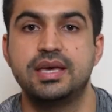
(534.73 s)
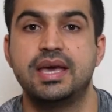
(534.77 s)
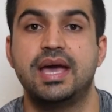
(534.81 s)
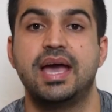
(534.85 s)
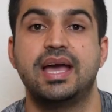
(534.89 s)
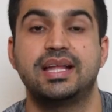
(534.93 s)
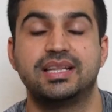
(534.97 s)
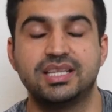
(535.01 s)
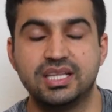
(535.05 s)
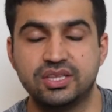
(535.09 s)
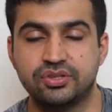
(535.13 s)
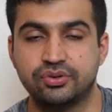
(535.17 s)

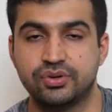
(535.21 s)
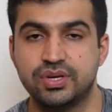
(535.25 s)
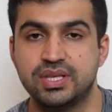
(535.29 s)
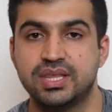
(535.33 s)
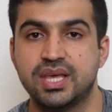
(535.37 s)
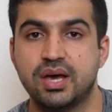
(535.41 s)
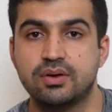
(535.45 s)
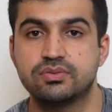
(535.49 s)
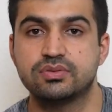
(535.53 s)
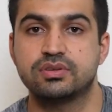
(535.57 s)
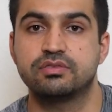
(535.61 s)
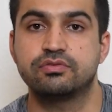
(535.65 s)
And the
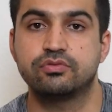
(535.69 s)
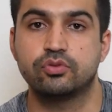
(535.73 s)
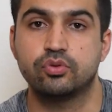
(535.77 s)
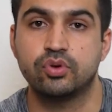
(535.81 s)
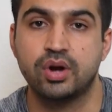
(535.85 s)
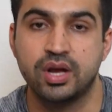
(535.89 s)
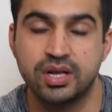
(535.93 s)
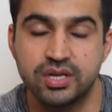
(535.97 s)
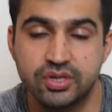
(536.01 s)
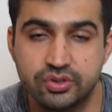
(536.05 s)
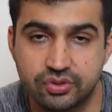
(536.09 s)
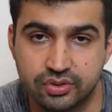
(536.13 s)

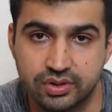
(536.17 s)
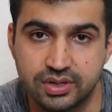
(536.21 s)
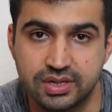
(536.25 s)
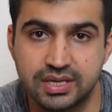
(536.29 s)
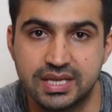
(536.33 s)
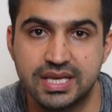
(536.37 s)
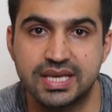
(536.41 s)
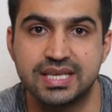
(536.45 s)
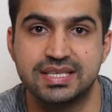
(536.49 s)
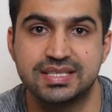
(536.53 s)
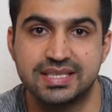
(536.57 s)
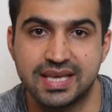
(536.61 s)

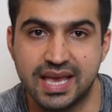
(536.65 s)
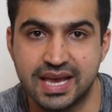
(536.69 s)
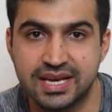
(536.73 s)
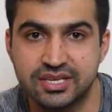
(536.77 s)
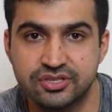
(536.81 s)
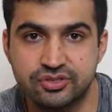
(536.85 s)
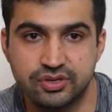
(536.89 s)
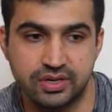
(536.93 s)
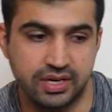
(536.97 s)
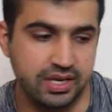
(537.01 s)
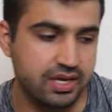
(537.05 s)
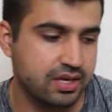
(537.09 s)
3,400 is
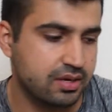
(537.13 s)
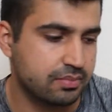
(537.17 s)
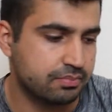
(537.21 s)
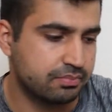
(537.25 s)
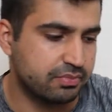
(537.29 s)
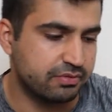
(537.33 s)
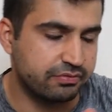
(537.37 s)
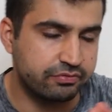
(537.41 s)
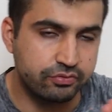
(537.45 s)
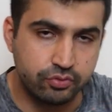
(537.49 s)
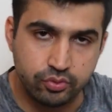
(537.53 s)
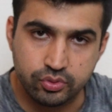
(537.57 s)
actually
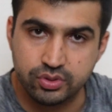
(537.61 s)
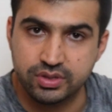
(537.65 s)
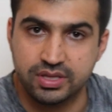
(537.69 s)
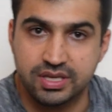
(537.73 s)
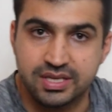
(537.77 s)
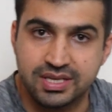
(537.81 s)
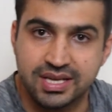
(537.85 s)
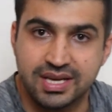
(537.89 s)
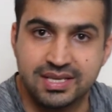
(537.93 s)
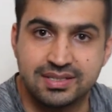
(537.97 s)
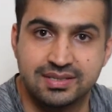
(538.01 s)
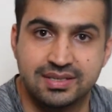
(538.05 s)
before the
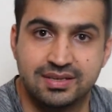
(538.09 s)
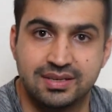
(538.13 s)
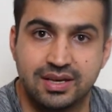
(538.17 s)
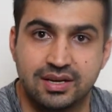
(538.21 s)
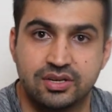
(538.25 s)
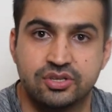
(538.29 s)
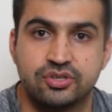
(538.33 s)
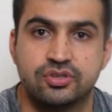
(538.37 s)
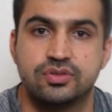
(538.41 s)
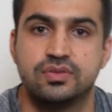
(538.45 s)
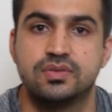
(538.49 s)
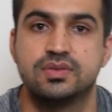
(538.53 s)
tax
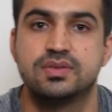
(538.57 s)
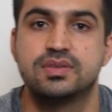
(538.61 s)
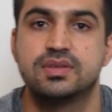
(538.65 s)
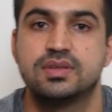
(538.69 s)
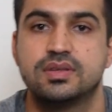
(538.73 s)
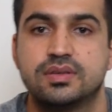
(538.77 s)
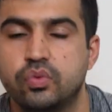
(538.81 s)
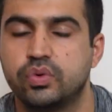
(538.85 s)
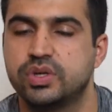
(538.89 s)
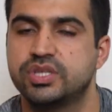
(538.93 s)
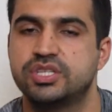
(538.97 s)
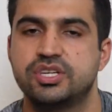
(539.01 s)

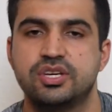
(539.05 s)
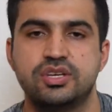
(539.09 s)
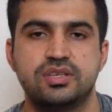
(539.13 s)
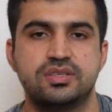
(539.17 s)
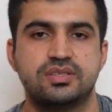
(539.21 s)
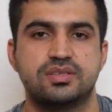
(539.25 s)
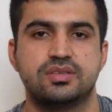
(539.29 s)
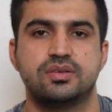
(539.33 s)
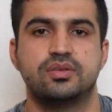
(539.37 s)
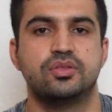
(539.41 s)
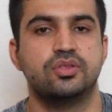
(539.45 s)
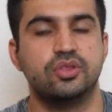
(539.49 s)
deductions, which
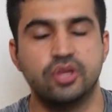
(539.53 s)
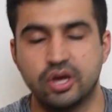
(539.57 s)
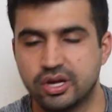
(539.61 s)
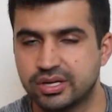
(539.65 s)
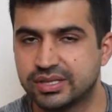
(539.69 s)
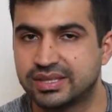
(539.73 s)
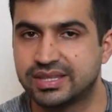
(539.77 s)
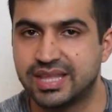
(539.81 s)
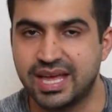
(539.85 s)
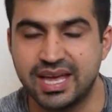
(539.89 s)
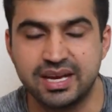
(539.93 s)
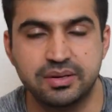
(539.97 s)
is
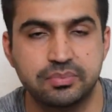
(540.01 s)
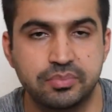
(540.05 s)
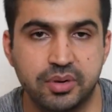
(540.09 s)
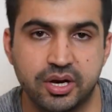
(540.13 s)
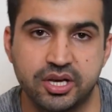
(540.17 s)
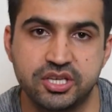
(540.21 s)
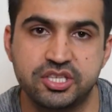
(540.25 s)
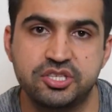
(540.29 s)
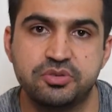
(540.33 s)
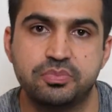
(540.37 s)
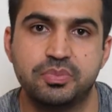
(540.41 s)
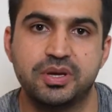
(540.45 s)
not that
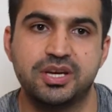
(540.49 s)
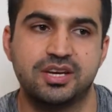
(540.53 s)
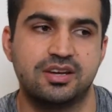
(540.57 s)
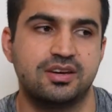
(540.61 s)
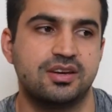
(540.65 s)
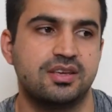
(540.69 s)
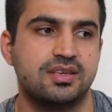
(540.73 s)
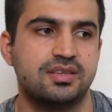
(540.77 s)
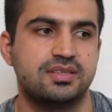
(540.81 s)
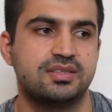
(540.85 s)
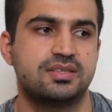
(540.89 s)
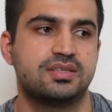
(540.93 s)
much, but it
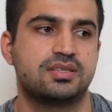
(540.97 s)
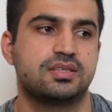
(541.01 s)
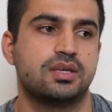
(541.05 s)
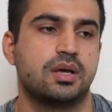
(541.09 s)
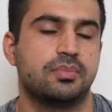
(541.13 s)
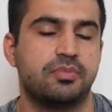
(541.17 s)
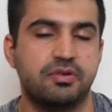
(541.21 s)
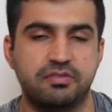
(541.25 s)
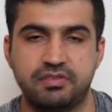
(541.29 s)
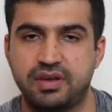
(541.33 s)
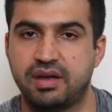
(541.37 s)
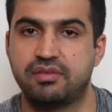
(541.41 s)
is
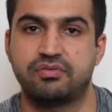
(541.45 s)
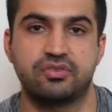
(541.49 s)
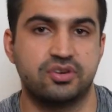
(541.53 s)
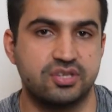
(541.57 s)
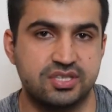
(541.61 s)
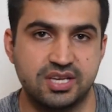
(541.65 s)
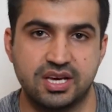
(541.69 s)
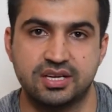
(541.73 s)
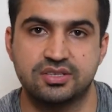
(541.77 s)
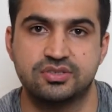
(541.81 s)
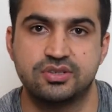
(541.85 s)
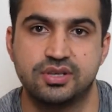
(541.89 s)
above
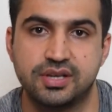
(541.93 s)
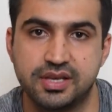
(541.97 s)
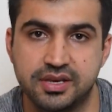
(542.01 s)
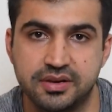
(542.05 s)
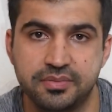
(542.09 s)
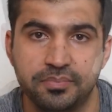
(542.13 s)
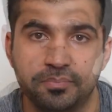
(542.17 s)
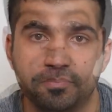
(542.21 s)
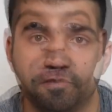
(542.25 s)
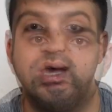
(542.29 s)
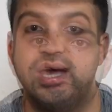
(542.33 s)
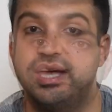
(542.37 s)
average
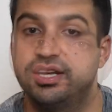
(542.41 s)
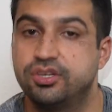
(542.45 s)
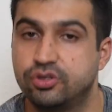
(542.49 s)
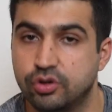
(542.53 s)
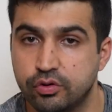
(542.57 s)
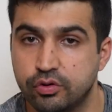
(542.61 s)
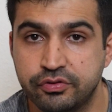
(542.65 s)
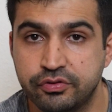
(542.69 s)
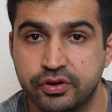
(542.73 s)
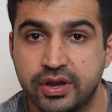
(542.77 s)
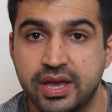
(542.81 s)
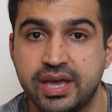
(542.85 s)
actually. And
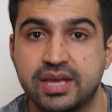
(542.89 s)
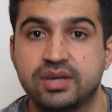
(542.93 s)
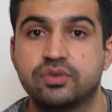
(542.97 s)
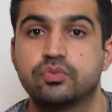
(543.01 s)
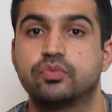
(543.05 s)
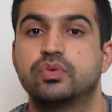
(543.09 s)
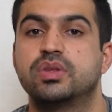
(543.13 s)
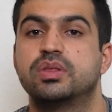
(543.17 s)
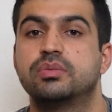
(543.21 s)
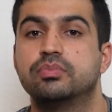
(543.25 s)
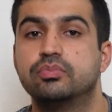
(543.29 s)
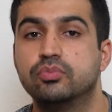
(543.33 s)
forget,
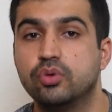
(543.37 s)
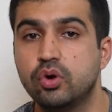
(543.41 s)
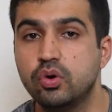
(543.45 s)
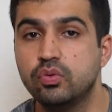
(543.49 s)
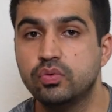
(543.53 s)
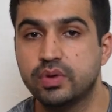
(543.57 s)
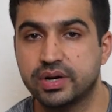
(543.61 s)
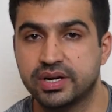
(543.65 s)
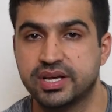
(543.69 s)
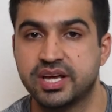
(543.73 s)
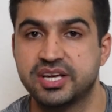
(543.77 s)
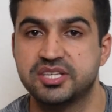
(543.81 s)
with more
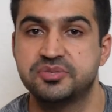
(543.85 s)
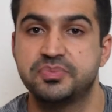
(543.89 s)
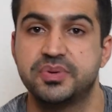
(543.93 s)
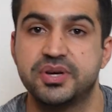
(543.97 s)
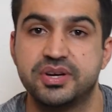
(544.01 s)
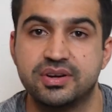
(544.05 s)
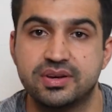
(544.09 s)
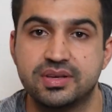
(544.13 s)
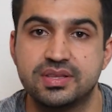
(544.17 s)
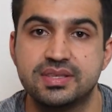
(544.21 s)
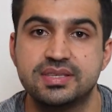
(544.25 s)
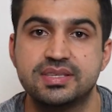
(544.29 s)
work
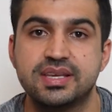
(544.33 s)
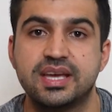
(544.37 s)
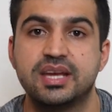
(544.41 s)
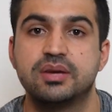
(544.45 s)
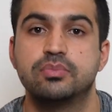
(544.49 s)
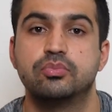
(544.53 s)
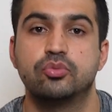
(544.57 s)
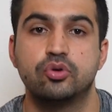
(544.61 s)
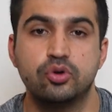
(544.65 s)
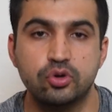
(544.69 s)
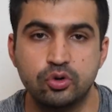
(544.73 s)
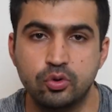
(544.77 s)
experience and
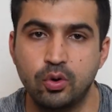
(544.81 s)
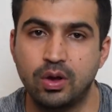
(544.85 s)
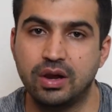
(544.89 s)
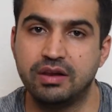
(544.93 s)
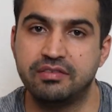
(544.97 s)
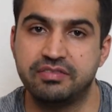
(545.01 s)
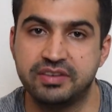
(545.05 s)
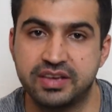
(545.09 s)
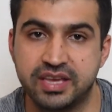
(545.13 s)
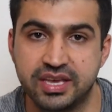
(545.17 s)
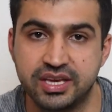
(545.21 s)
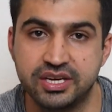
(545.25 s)
more
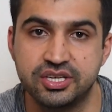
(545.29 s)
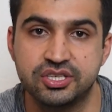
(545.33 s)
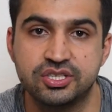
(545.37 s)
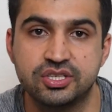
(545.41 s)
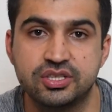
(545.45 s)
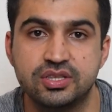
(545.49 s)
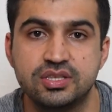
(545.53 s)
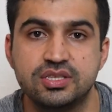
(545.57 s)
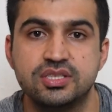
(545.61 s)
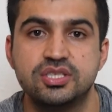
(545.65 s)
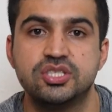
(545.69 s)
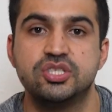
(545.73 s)

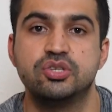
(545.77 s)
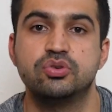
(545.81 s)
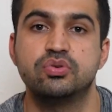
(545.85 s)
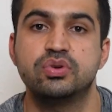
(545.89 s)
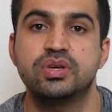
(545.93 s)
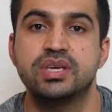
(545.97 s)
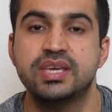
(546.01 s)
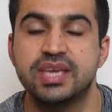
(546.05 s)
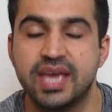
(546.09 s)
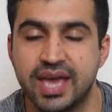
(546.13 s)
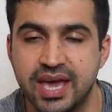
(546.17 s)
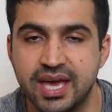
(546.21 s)
qualifications, you
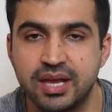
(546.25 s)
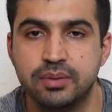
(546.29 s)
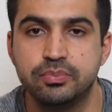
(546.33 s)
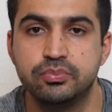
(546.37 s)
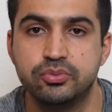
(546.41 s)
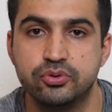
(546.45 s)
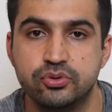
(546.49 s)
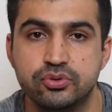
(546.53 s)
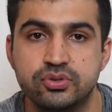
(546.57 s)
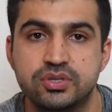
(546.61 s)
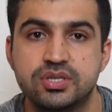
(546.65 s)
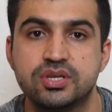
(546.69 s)
can
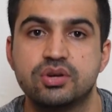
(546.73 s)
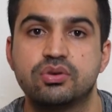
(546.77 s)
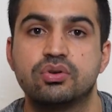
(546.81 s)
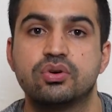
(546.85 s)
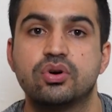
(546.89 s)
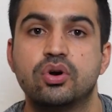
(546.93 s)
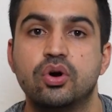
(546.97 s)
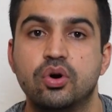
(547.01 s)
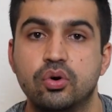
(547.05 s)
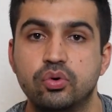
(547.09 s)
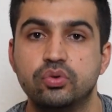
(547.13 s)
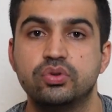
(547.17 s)
boost
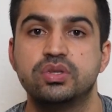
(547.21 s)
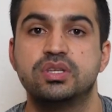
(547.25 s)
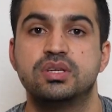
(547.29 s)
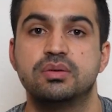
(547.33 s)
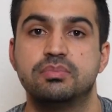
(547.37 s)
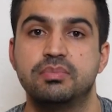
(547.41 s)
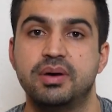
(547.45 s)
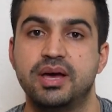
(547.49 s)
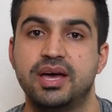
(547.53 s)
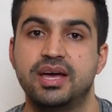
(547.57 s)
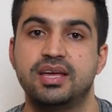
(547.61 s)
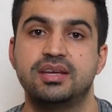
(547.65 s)
your own
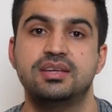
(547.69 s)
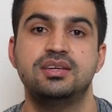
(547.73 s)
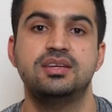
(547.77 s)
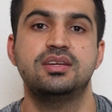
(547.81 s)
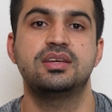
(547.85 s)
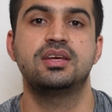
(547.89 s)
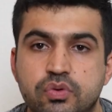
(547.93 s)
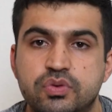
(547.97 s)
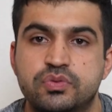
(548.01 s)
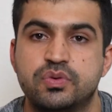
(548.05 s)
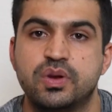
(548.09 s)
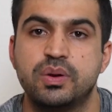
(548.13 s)
demand,
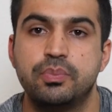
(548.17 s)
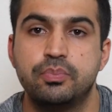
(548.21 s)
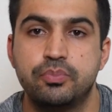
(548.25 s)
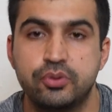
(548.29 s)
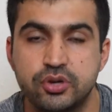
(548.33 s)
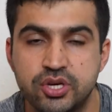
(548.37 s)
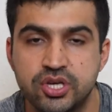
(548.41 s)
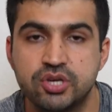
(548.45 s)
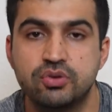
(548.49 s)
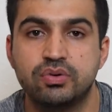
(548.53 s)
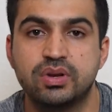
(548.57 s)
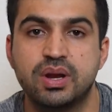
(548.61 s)
which will
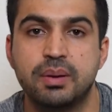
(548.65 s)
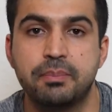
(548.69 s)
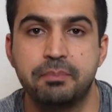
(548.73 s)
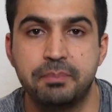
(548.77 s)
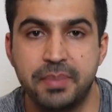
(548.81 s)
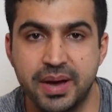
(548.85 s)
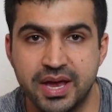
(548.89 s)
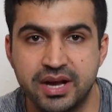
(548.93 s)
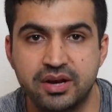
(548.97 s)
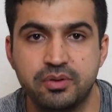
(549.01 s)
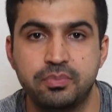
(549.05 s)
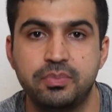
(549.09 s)
put you in a
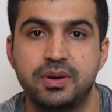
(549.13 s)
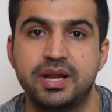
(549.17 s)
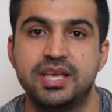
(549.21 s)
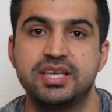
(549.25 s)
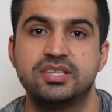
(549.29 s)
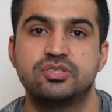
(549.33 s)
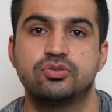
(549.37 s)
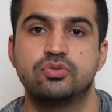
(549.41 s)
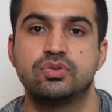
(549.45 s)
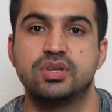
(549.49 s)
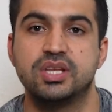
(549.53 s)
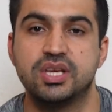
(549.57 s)
better
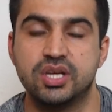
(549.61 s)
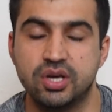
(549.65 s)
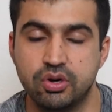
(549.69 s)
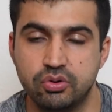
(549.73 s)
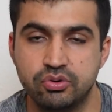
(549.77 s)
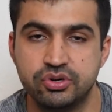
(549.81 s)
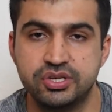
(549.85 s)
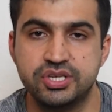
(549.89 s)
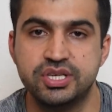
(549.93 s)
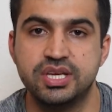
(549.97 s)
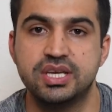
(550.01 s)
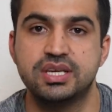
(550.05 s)
place to
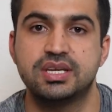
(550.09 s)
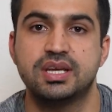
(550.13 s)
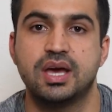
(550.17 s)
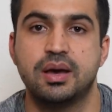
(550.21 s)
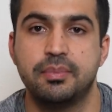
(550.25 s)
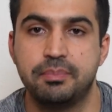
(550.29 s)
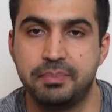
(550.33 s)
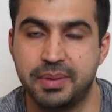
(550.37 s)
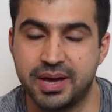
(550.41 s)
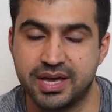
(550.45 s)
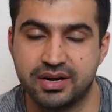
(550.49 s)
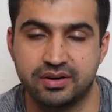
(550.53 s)
negotiate a
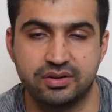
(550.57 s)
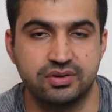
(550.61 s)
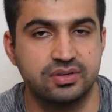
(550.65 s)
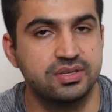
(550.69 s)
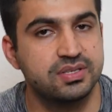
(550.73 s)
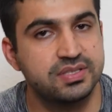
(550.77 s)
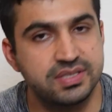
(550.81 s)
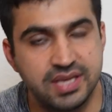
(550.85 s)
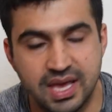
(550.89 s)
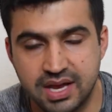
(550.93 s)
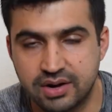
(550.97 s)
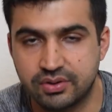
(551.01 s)
better
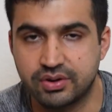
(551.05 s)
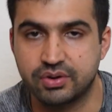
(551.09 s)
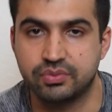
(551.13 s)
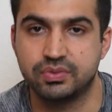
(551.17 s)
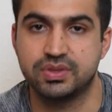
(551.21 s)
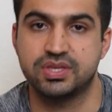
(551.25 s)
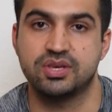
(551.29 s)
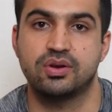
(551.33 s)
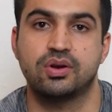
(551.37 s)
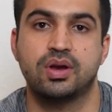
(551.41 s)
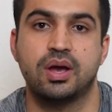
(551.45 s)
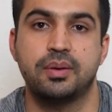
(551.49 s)
salary
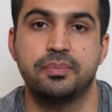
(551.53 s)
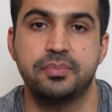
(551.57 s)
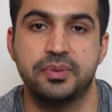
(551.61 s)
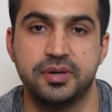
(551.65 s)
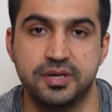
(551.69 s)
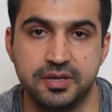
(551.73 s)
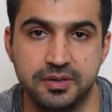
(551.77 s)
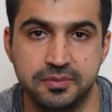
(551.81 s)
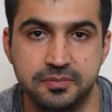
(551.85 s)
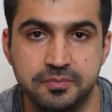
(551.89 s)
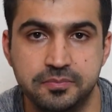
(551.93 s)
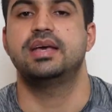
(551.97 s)
with your
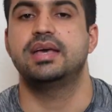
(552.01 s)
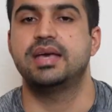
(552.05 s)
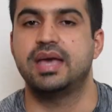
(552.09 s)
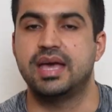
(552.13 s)
company.